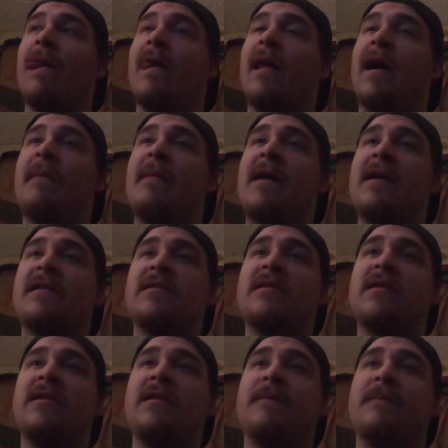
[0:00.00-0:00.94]
I'm
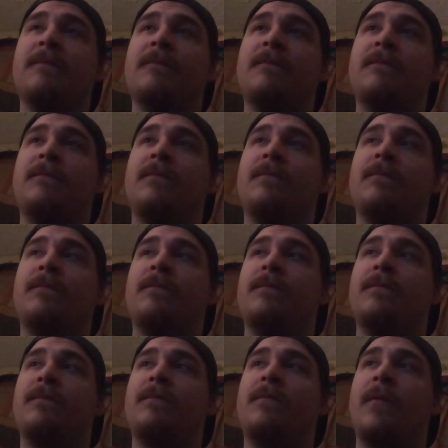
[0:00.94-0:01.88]
actually
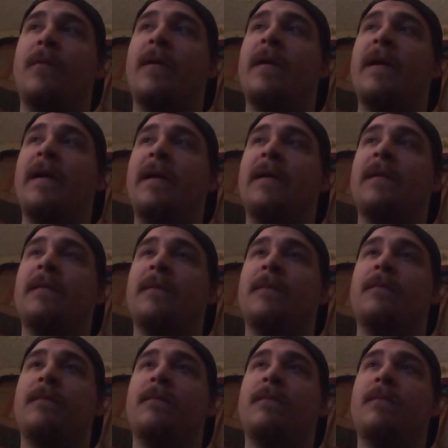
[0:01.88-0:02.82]
pretty
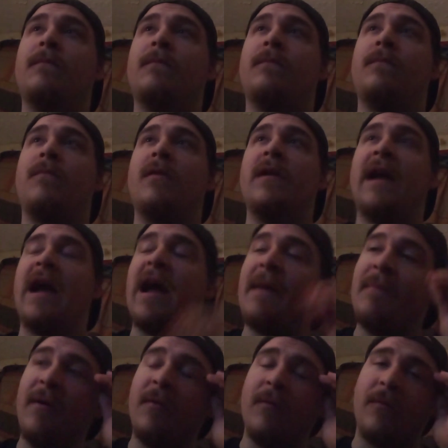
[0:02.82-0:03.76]

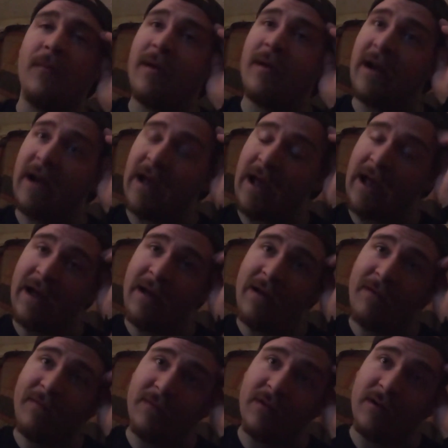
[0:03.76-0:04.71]
happy with what I
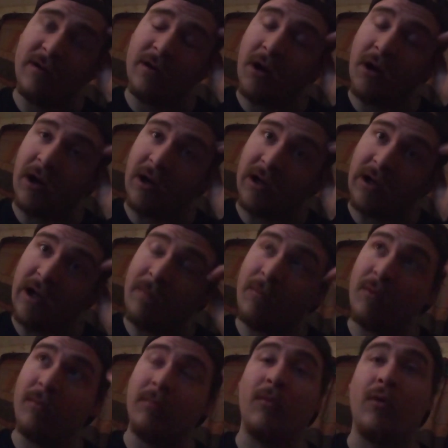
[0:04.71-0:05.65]
have. There are a
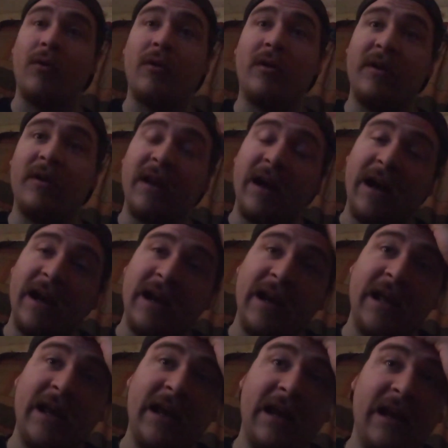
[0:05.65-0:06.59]
couple more that I
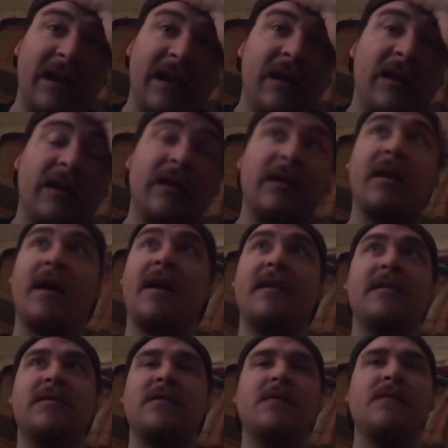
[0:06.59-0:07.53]
need, not
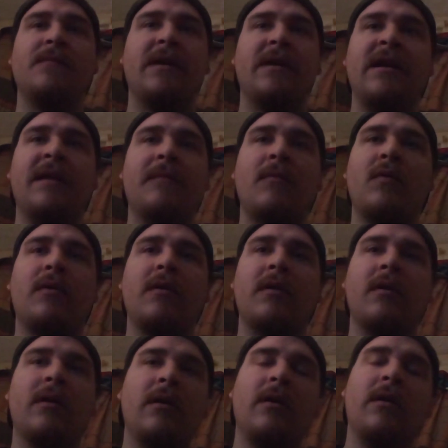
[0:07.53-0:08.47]
too many more.
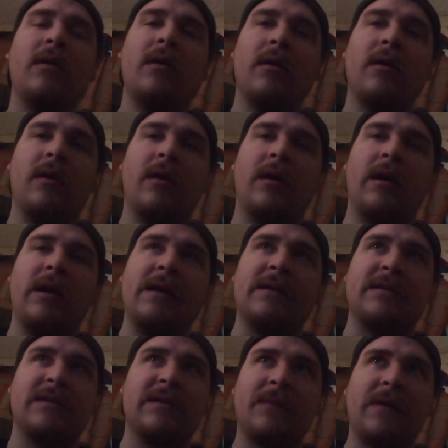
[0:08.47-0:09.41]
I need
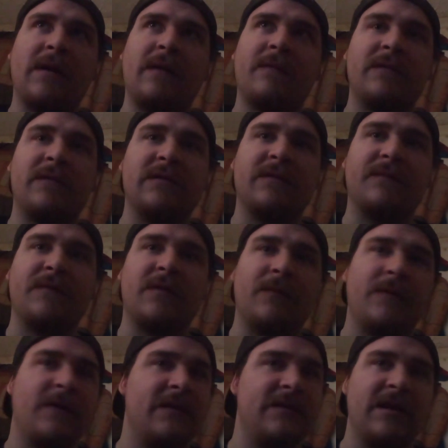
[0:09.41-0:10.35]
slipcovers for the
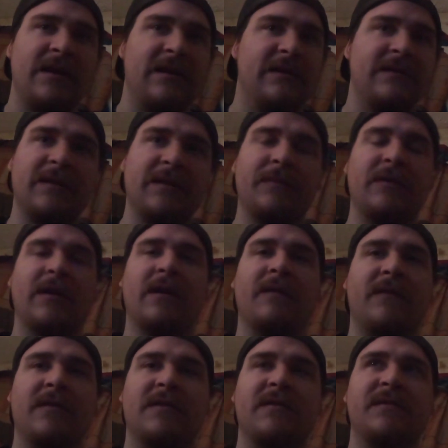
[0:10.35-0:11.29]
ones that need
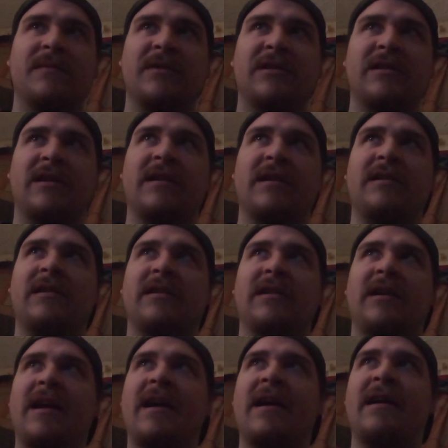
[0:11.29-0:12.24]
slipcovers, but other
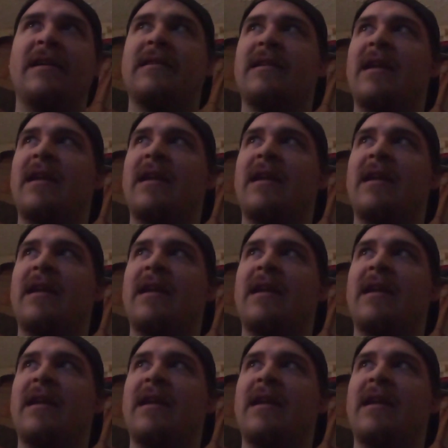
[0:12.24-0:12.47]
than that,